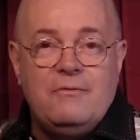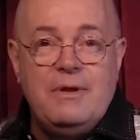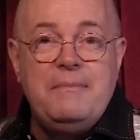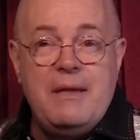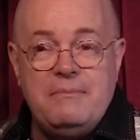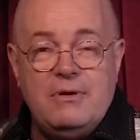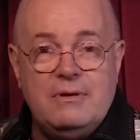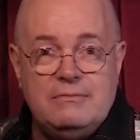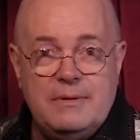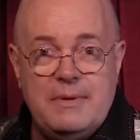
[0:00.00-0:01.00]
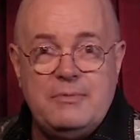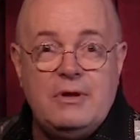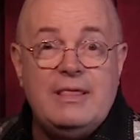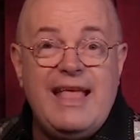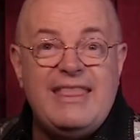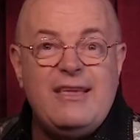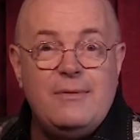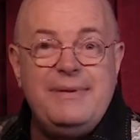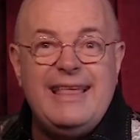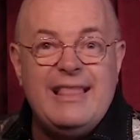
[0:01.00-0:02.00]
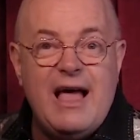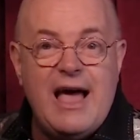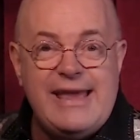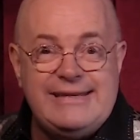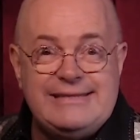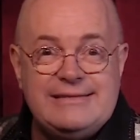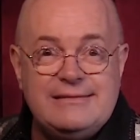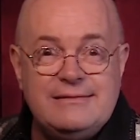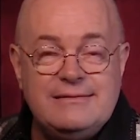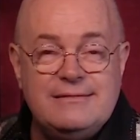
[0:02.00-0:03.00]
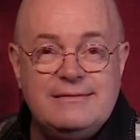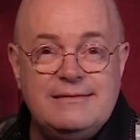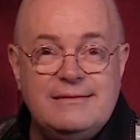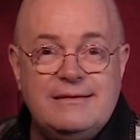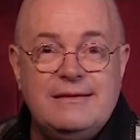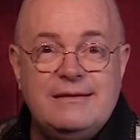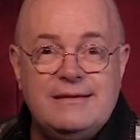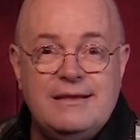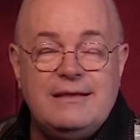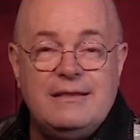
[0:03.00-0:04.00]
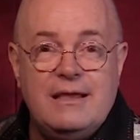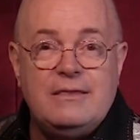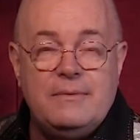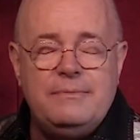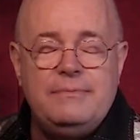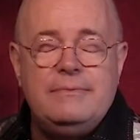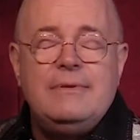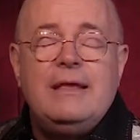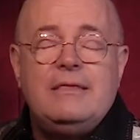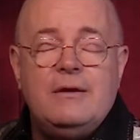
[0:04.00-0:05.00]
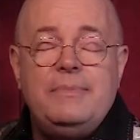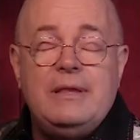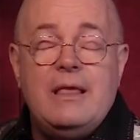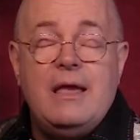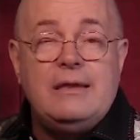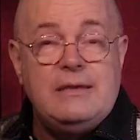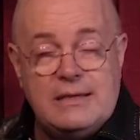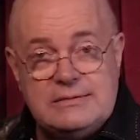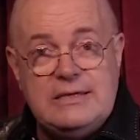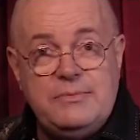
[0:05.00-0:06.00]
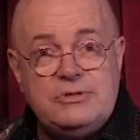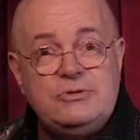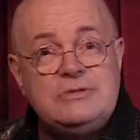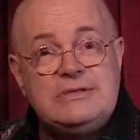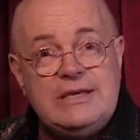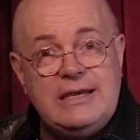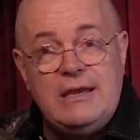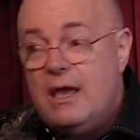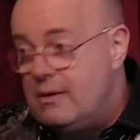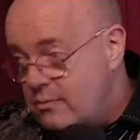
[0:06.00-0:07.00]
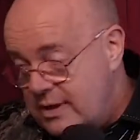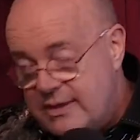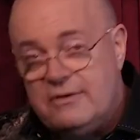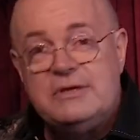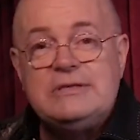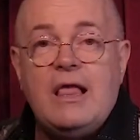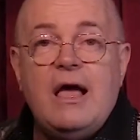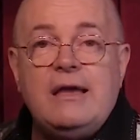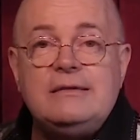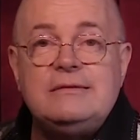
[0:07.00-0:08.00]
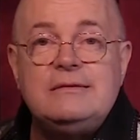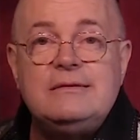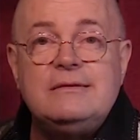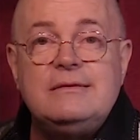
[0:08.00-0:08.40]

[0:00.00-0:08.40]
Remember, let there be light. Okay, let there be light, and see what you see when there is light.